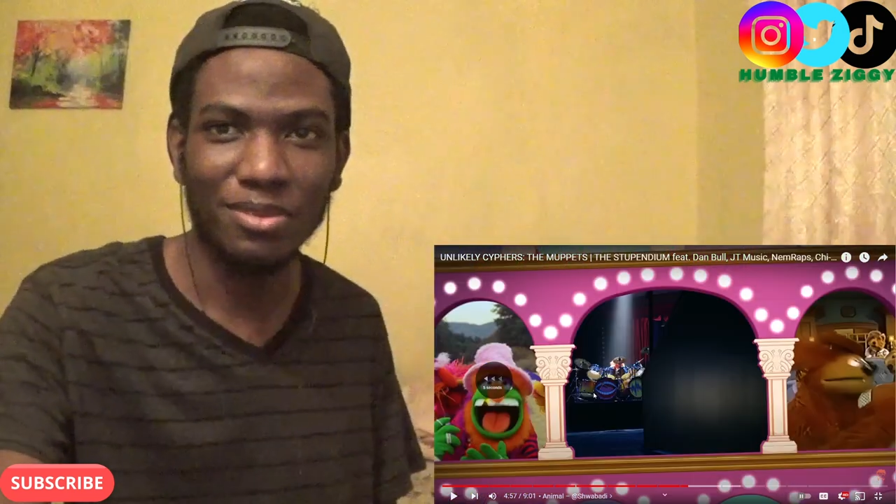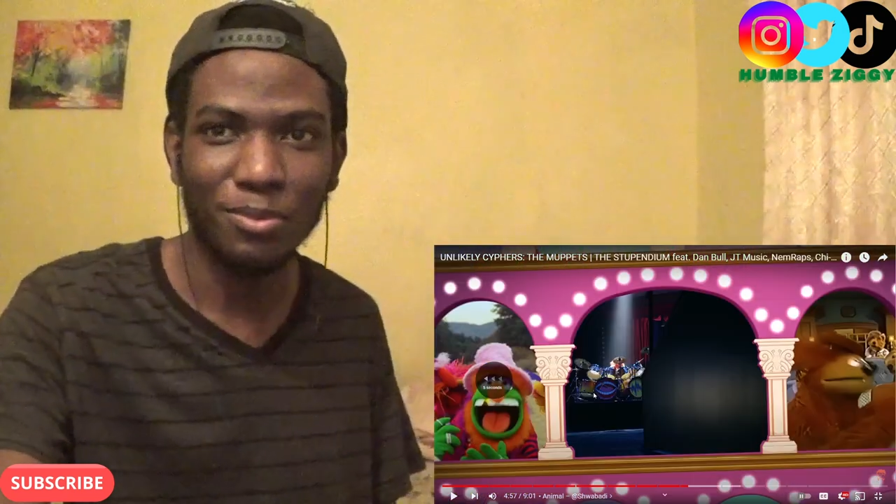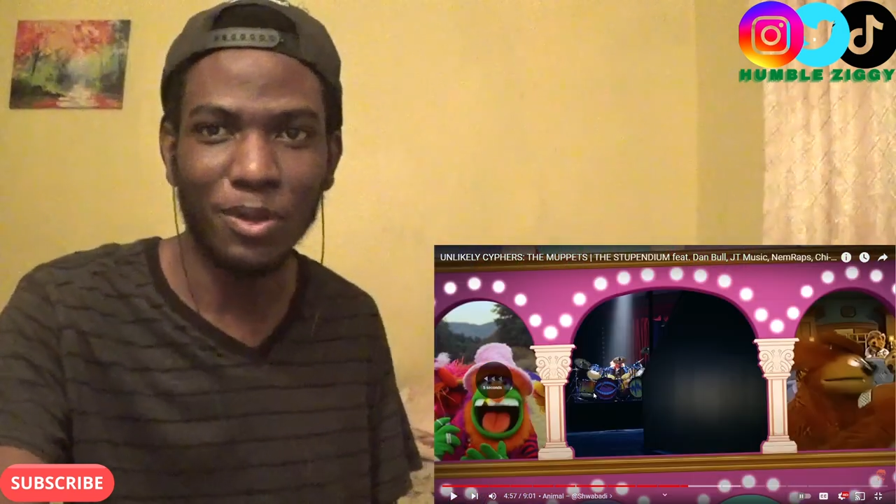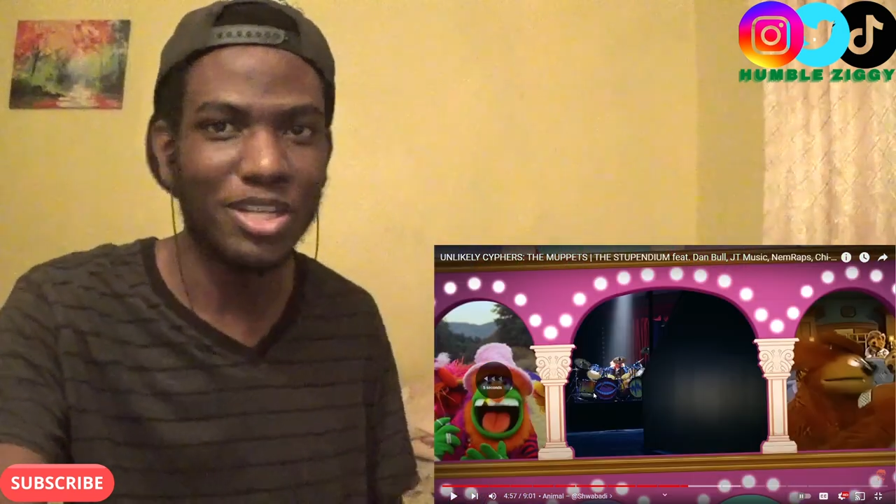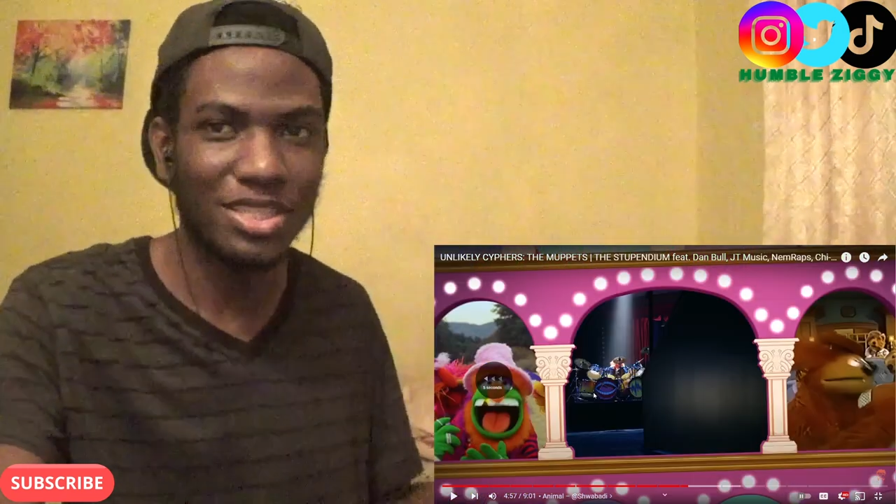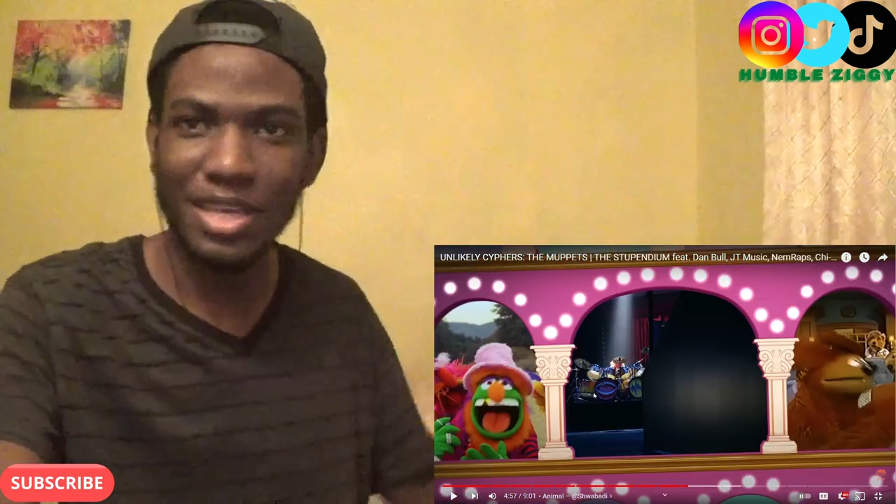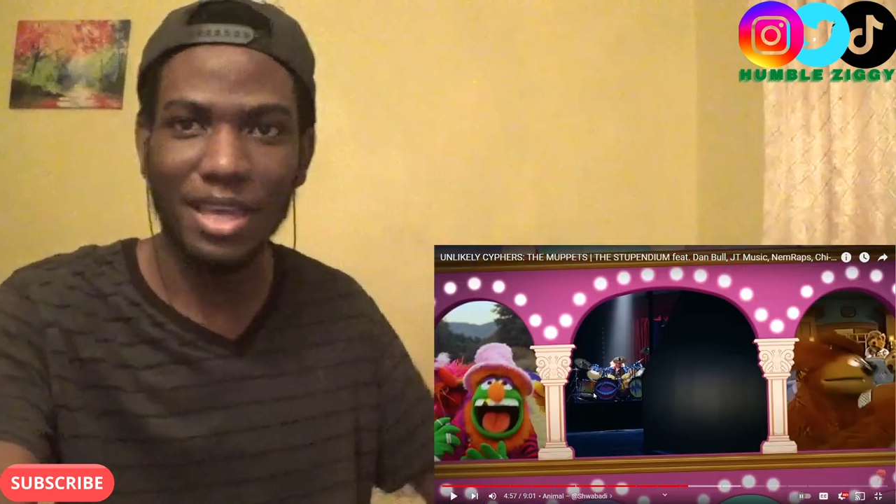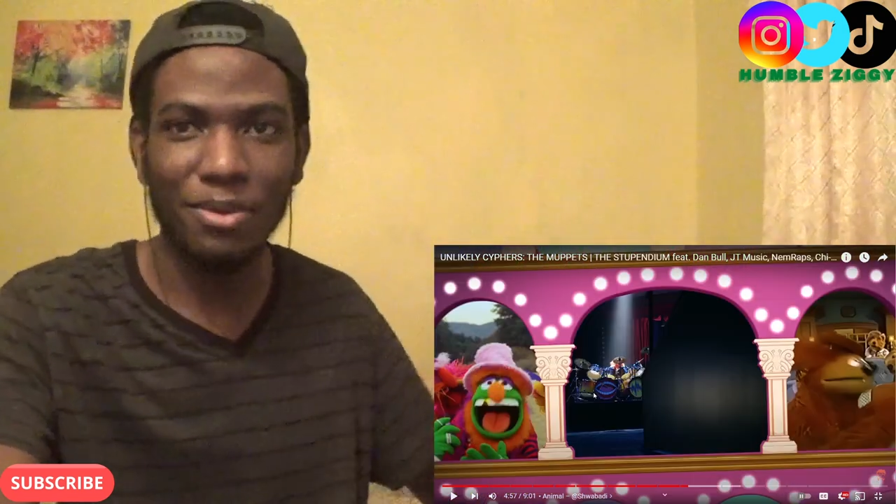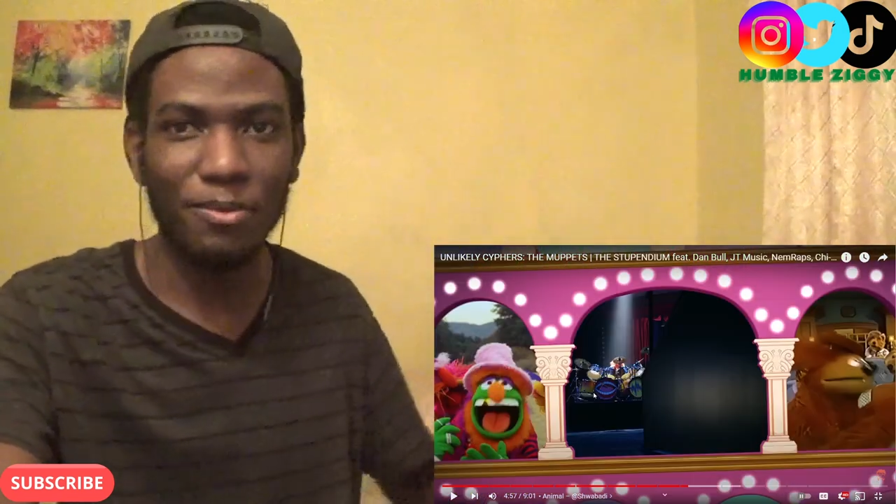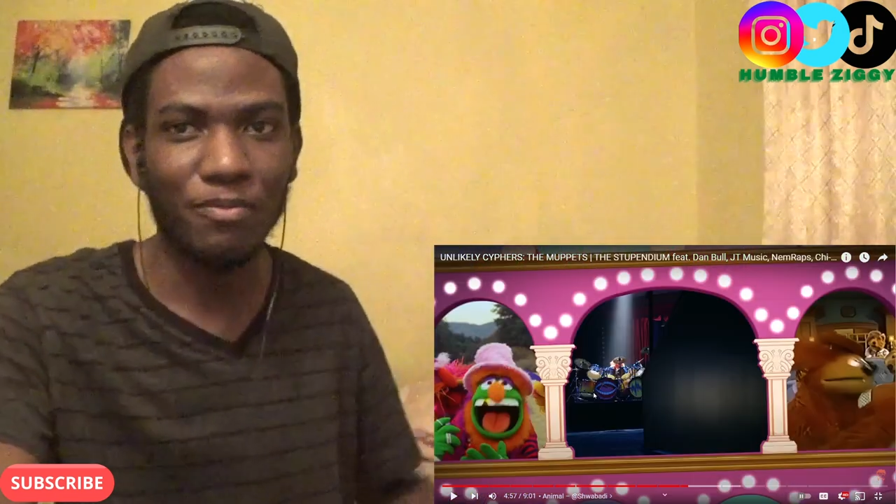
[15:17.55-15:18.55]
What is.
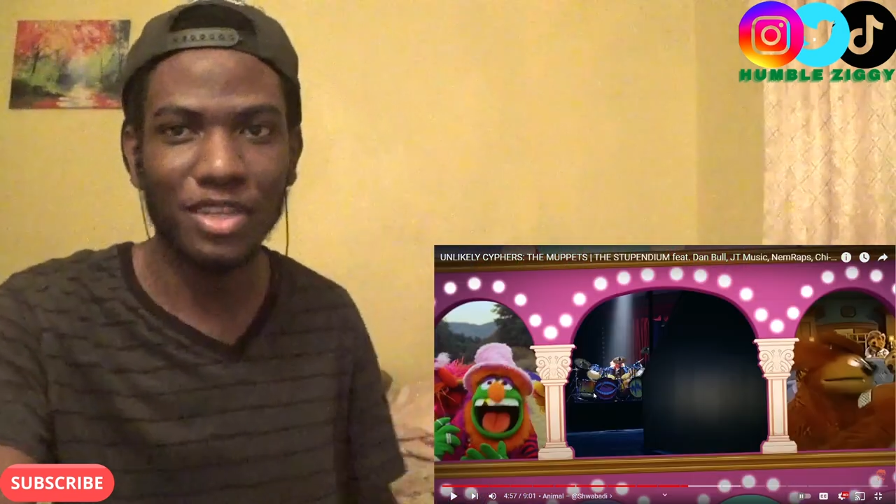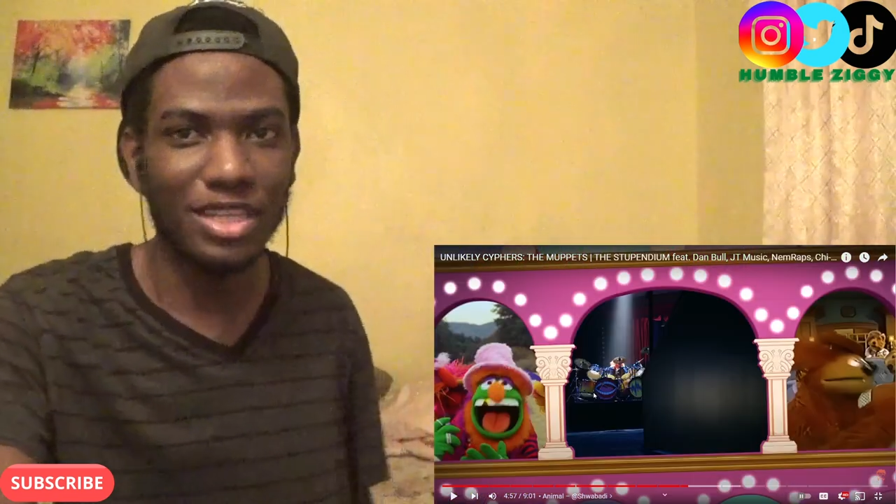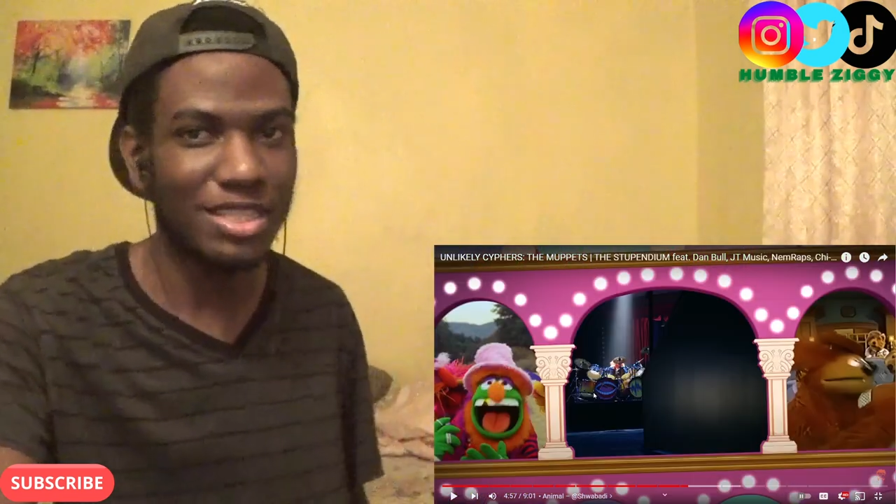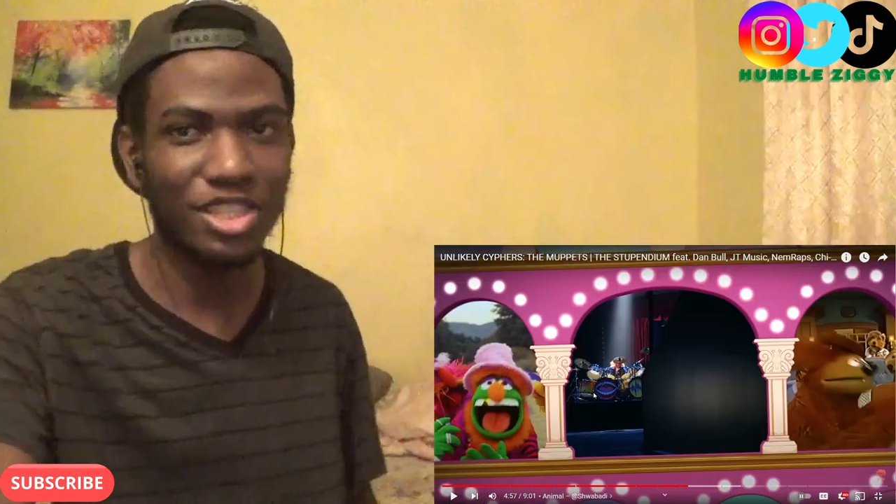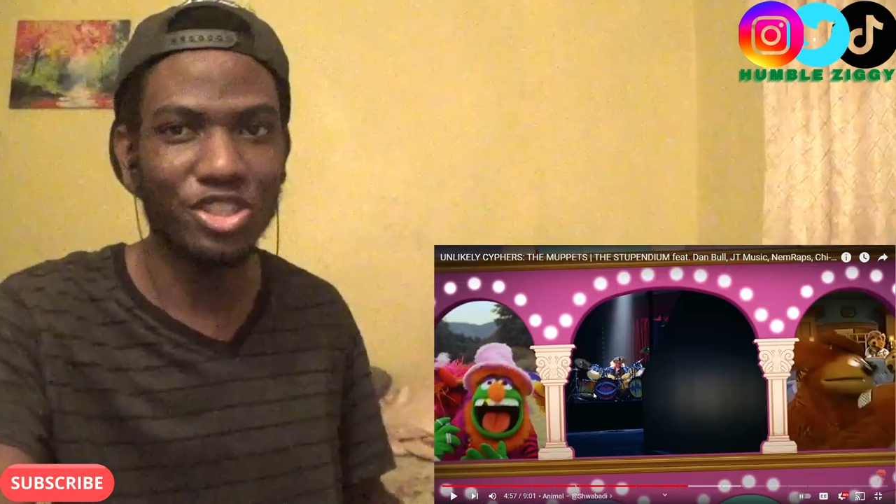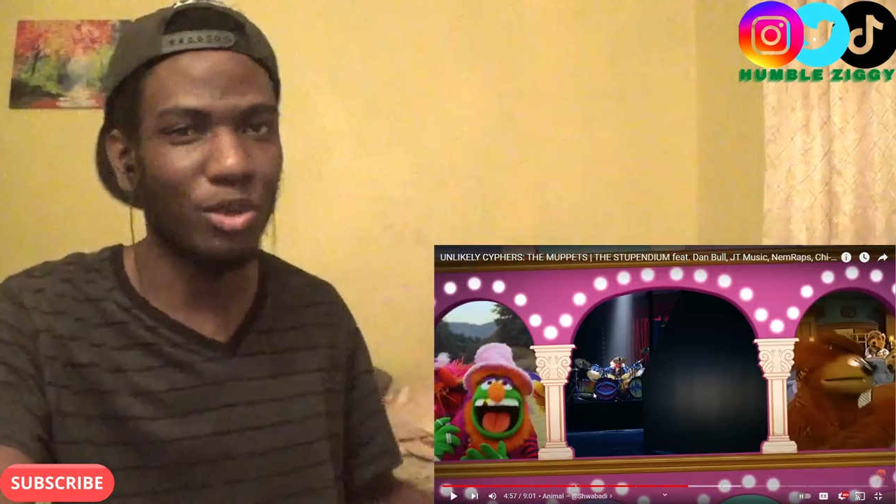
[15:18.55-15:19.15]
Because literally,